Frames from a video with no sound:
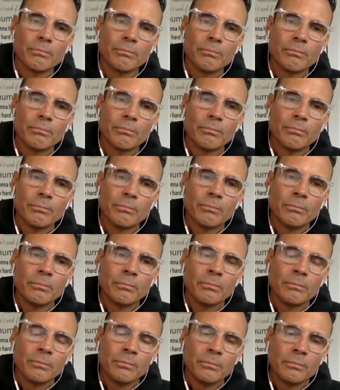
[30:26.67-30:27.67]

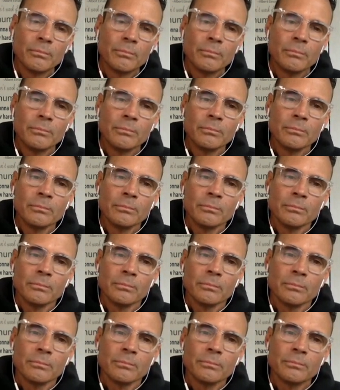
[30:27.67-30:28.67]

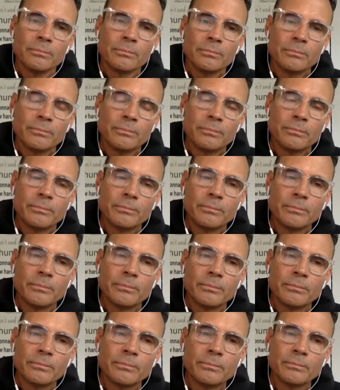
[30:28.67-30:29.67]

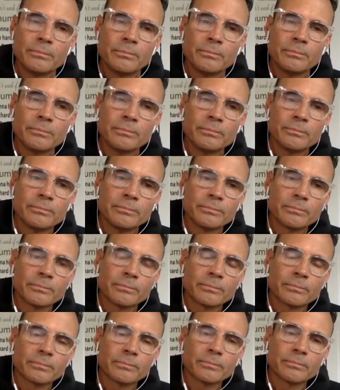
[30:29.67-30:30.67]

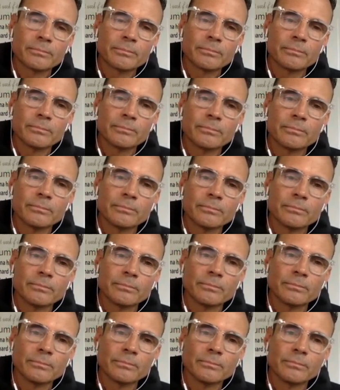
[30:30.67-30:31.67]

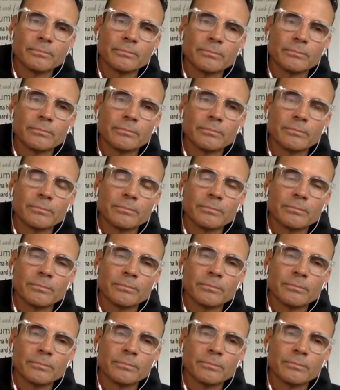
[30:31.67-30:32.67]

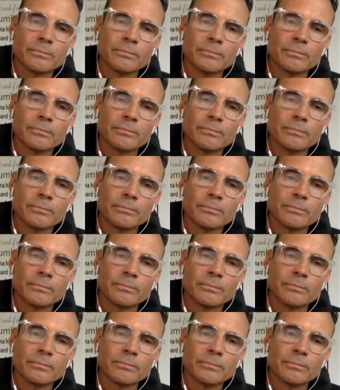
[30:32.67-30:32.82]
No words are spoken by the person on screen.